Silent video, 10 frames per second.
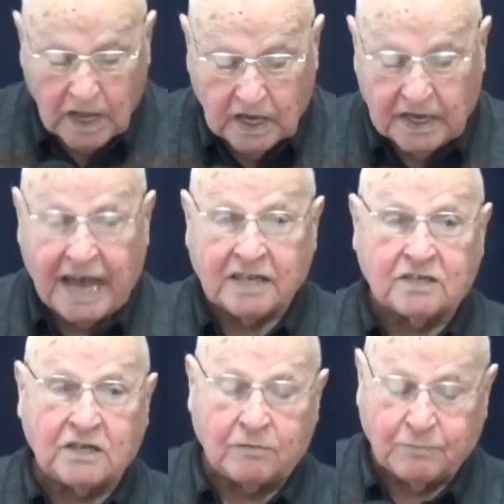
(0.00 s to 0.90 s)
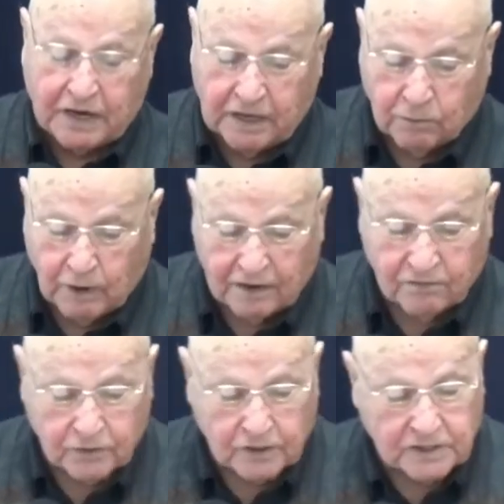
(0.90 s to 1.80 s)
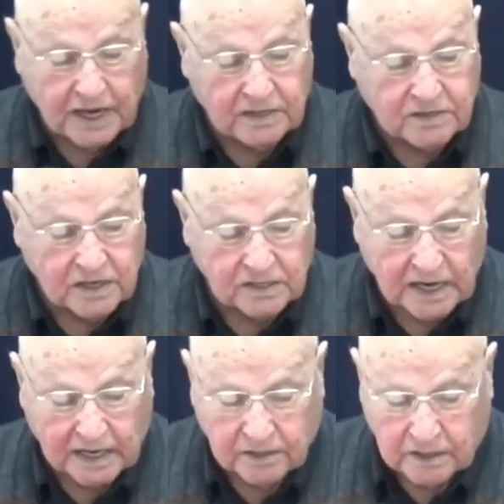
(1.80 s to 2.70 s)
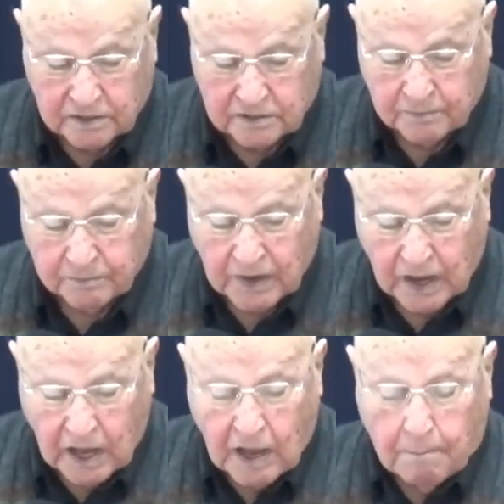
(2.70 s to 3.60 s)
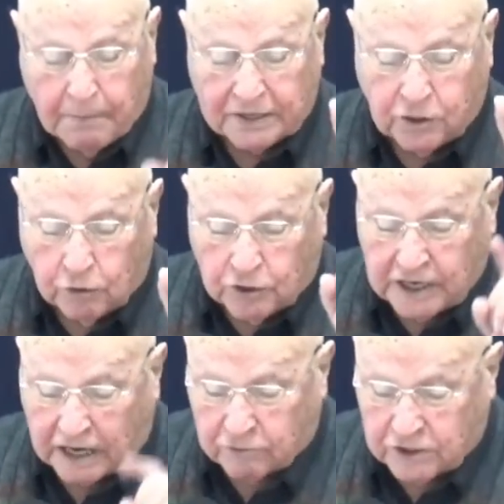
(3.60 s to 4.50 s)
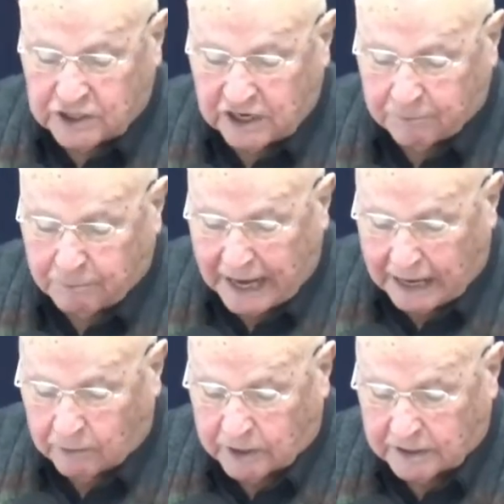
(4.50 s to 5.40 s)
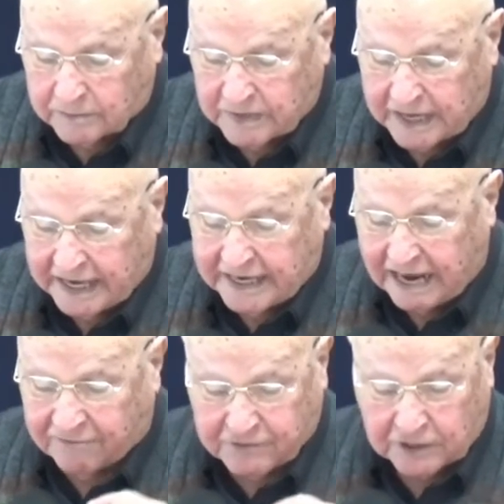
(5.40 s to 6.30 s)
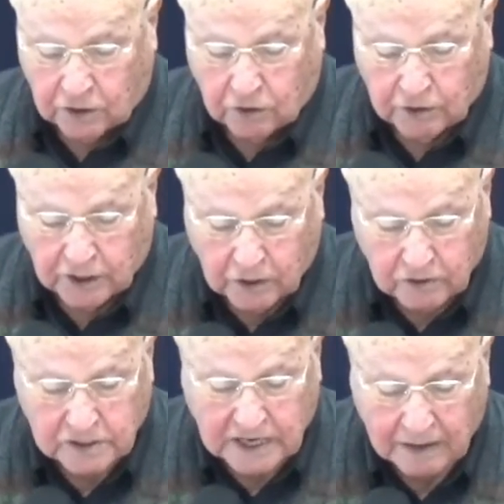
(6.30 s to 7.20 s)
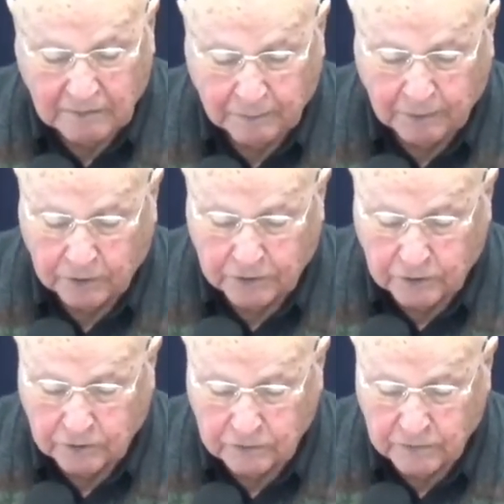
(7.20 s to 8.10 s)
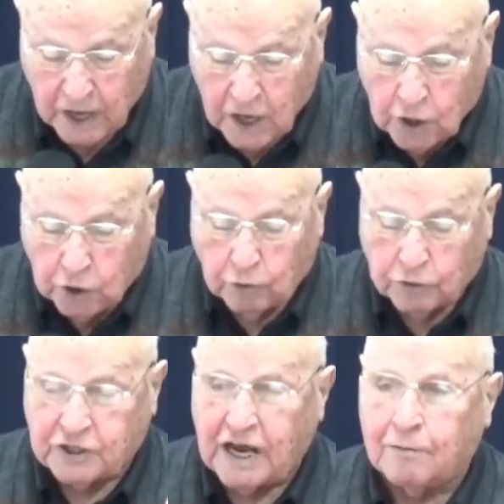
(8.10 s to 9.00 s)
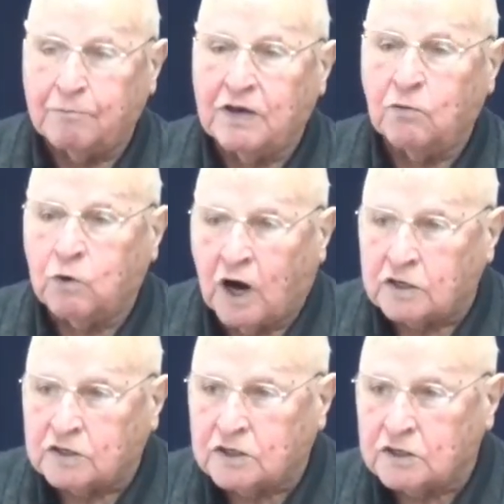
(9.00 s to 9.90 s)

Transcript: In Acts chapter 1, verse 8 says like this: "But you shall receive power, and after the Holy Ghost come upon you, you shall be what?